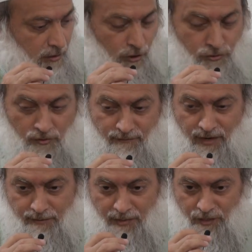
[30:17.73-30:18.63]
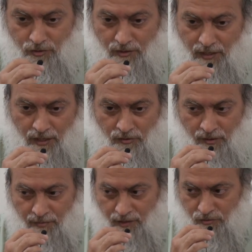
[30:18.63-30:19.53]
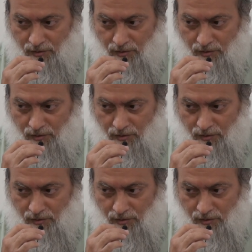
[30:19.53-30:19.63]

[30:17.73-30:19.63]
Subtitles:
Those who have not made sunnah, go and make